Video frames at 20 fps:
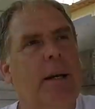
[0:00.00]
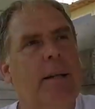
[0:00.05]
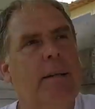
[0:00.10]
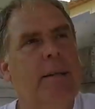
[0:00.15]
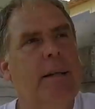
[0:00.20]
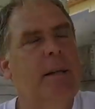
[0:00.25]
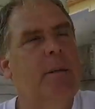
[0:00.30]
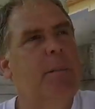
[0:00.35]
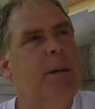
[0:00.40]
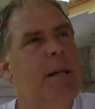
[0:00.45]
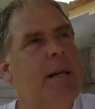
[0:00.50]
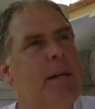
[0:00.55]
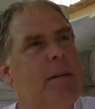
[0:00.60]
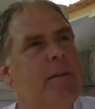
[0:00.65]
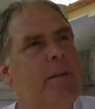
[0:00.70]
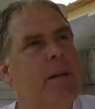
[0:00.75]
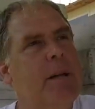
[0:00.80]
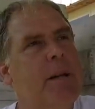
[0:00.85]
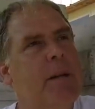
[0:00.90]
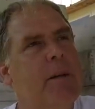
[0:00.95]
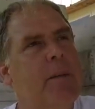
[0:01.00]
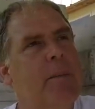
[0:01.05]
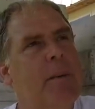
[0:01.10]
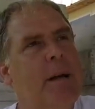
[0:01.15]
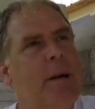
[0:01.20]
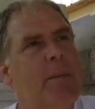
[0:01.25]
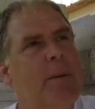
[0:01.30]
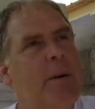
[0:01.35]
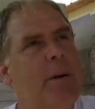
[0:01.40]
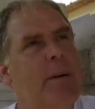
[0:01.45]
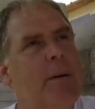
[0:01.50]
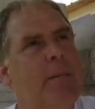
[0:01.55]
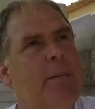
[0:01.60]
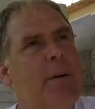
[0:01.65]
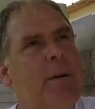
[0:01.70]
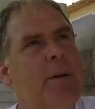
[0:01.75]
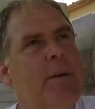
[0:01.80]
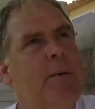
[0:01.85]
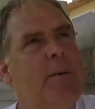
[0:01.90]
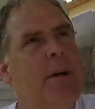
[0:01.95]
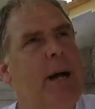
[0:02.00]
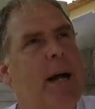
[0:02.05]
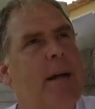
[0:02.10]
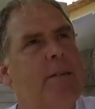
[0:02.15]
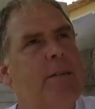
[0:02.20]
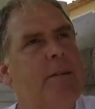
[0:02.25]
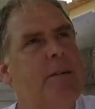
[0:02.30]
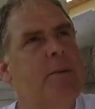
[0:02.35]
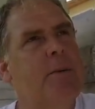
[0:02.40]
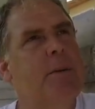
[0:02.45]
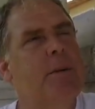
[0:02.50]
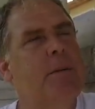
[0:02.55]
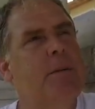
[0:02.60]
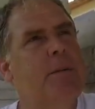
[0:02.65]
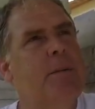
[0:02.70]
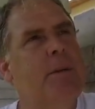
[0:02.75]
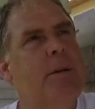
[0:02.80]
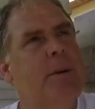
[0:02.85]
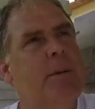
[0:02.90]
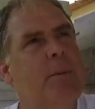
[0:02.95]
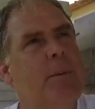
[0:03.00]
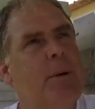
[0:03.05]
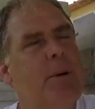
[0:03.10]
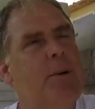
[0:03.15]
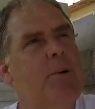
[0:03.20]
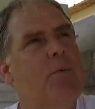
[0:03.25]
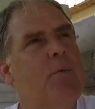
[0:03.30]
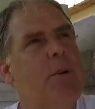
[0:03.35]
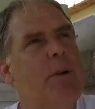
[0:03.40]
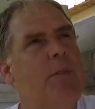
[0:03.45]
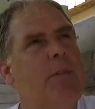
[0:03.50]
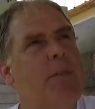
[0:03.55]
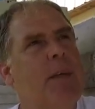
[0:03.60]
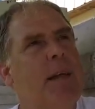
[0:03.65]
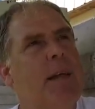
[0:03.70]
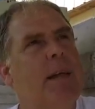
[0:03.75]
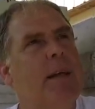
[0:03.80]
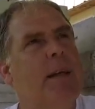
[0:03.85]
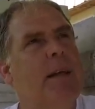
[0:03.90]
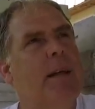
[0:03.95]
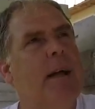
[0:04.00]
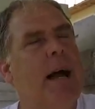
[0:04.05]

and I said at the beginning of the video, man, what do you guys do to, what do you rethink?